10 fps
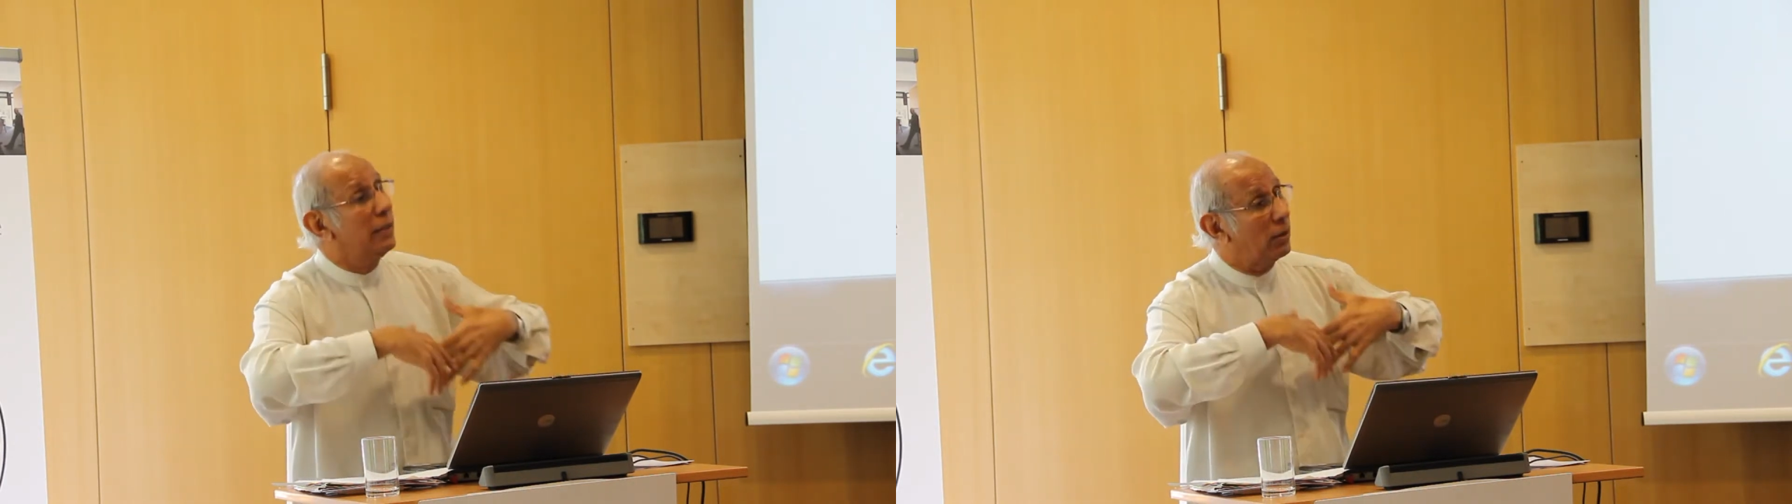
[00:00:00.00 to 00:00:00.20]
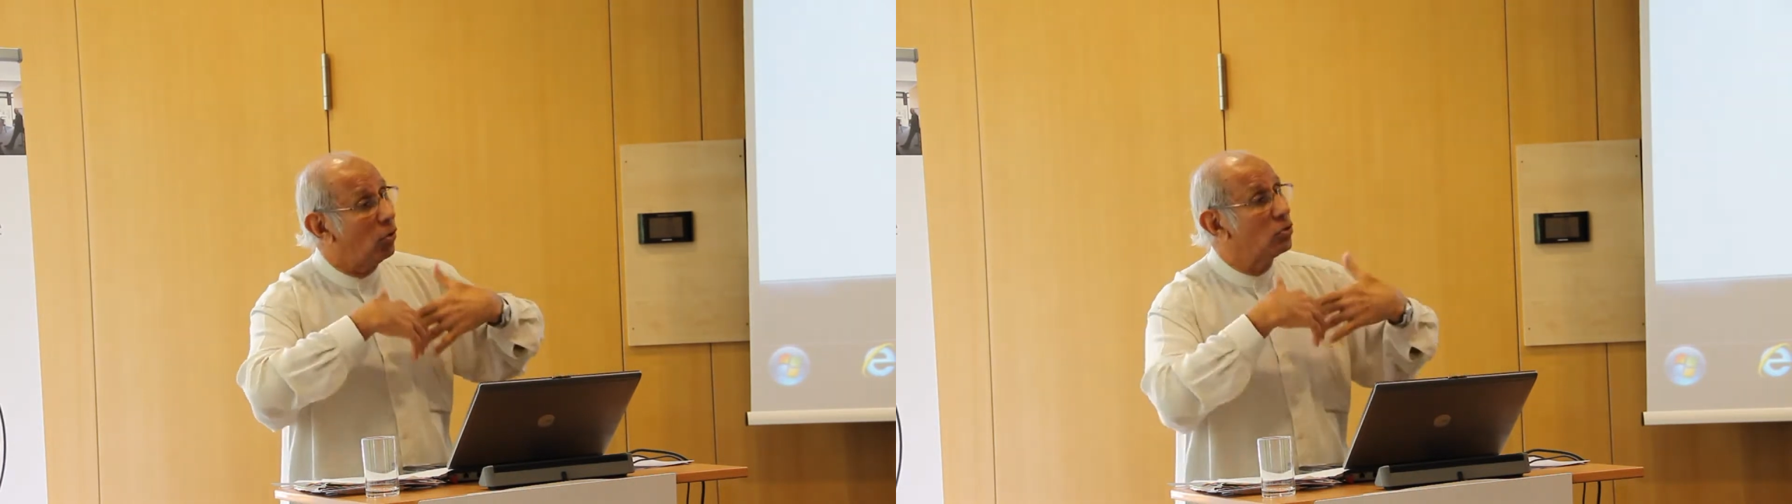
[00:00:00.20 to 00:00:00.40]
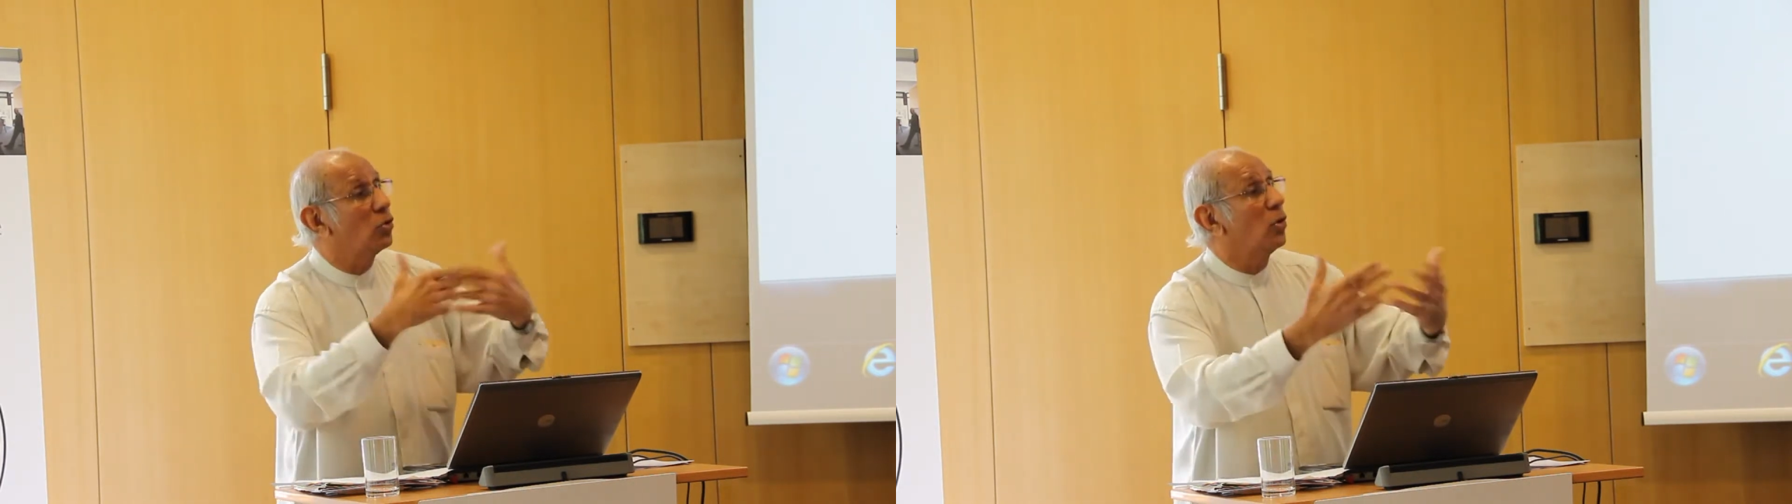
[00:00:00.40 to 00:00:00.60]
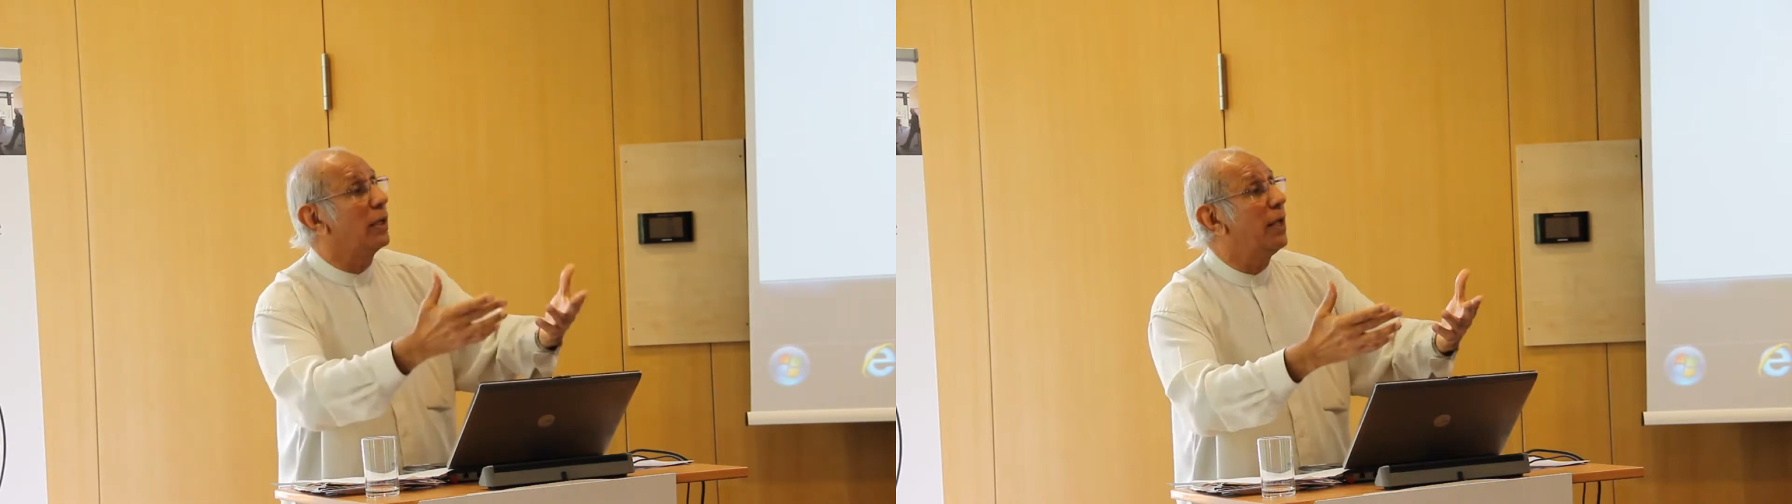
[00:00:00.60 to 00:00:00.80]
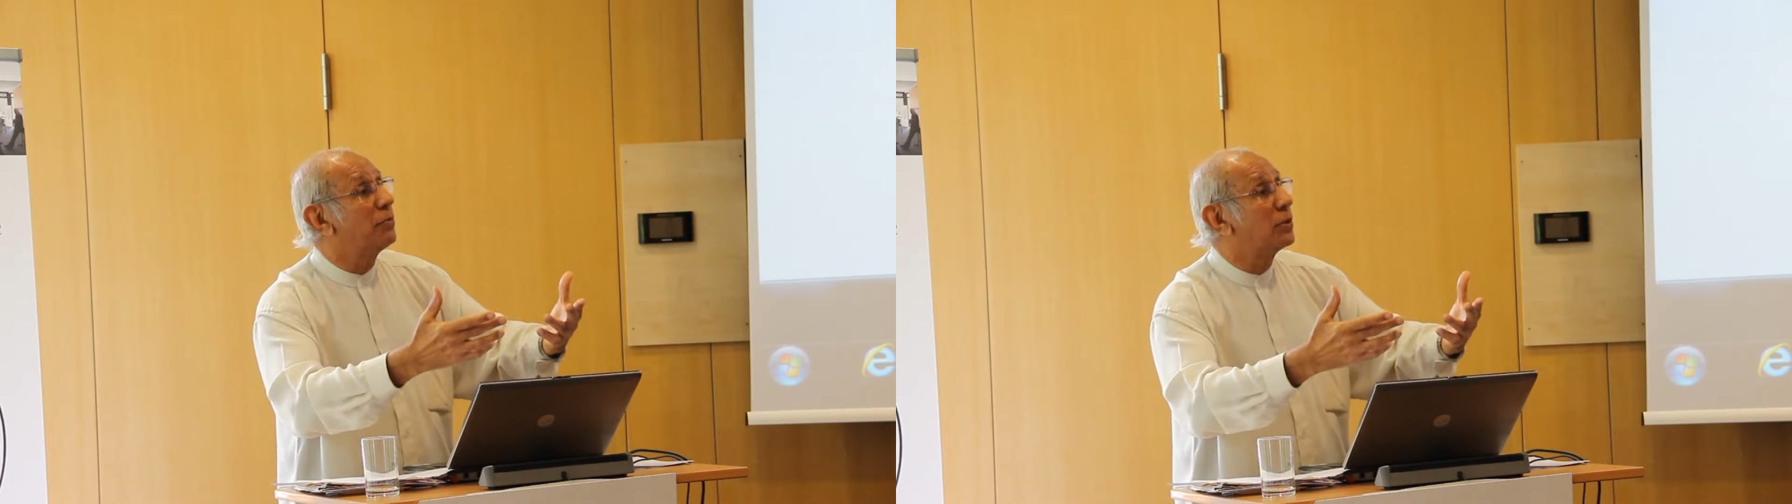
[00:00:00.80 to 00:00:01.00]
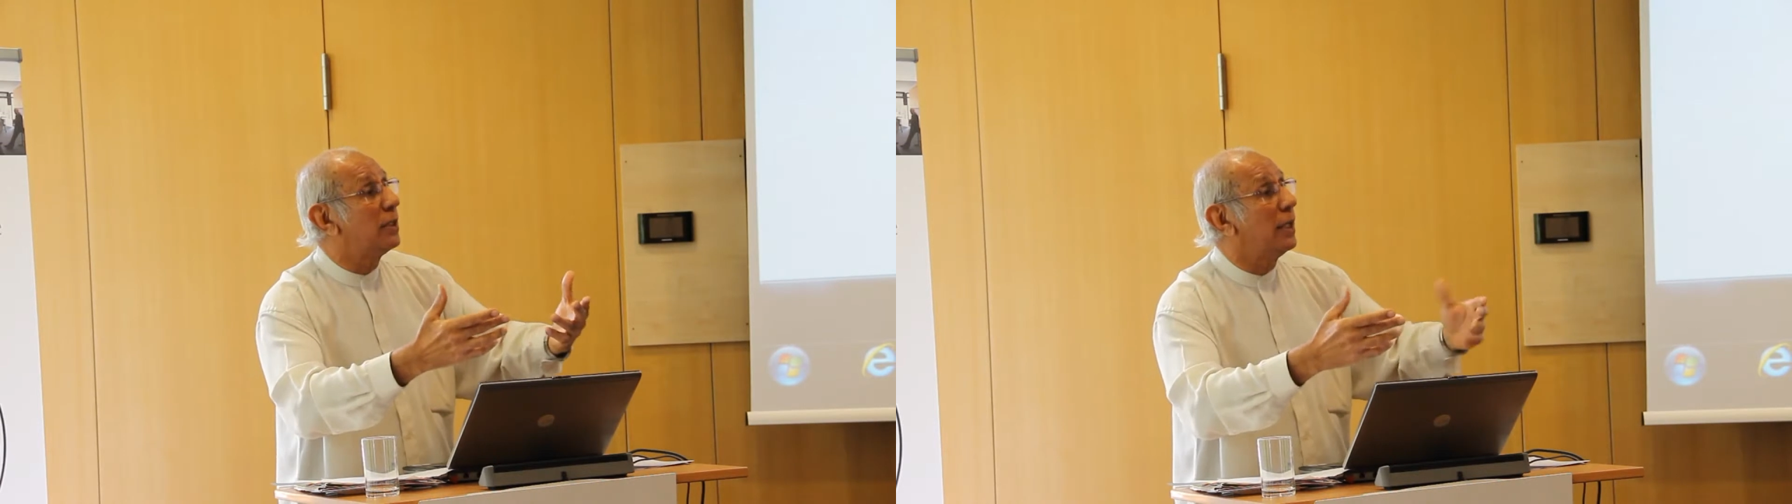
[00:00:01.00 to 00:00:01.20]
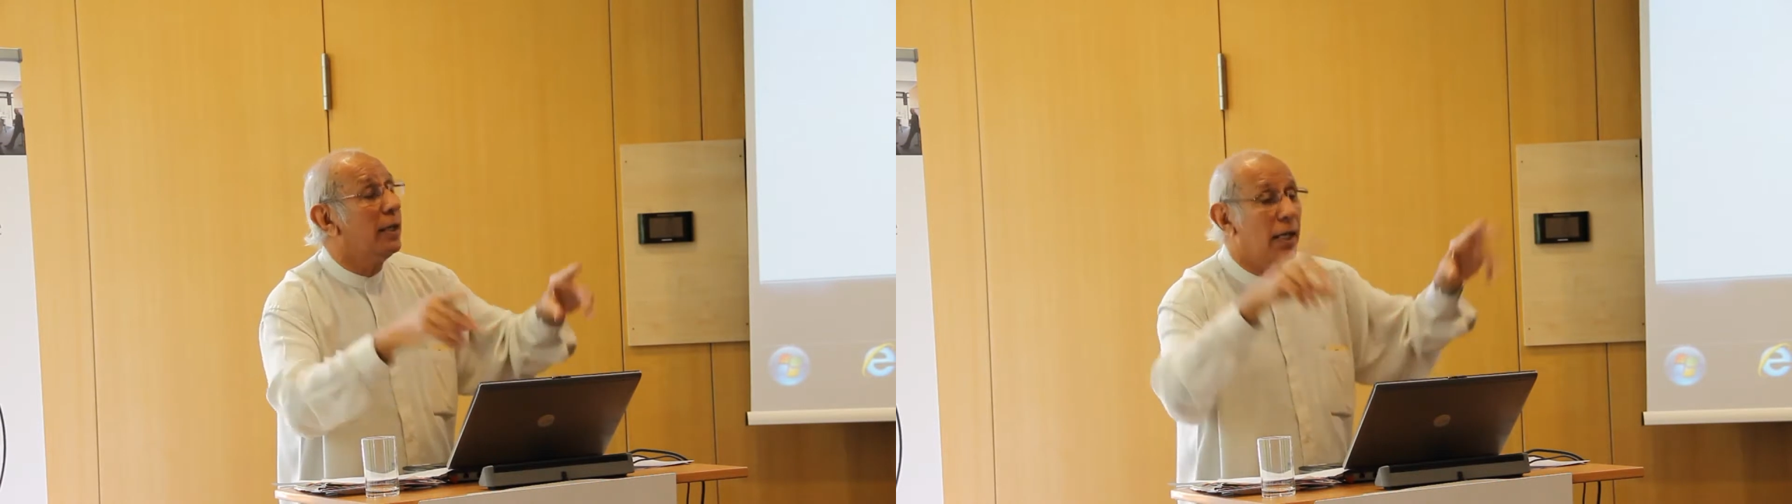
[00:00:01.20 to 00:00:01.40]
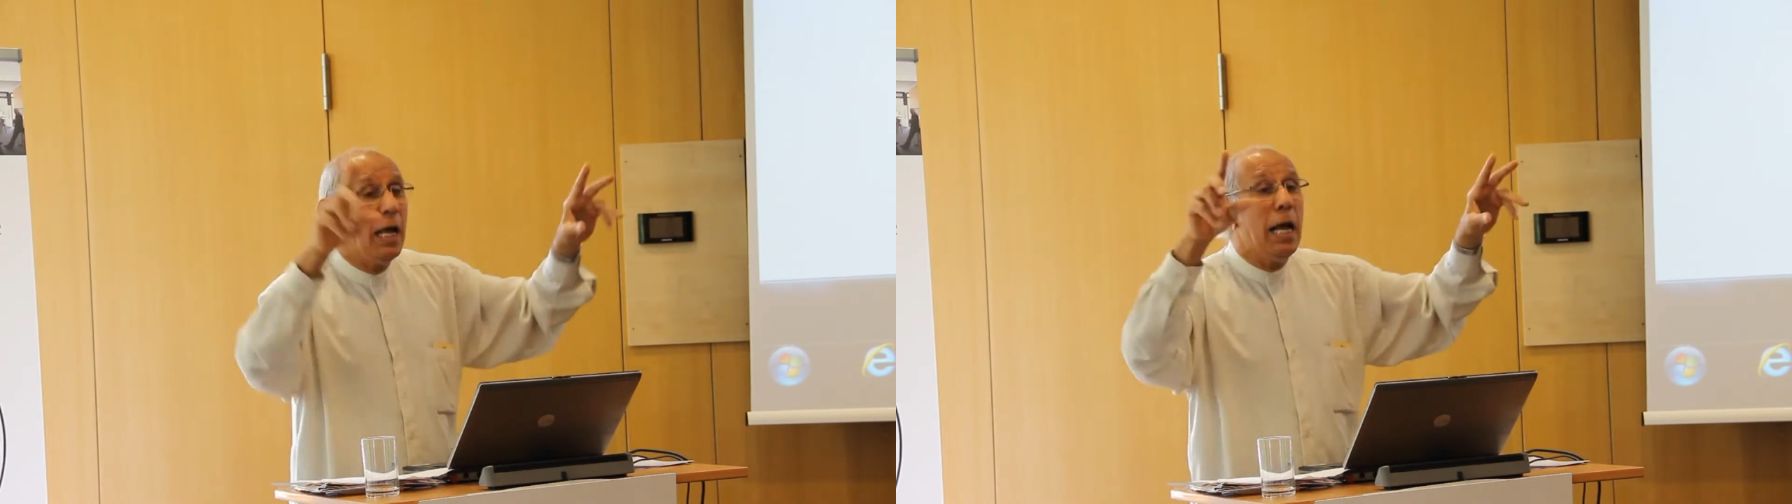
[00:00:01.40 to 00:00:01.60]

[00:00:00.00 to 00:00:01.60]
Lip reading: that also gives the,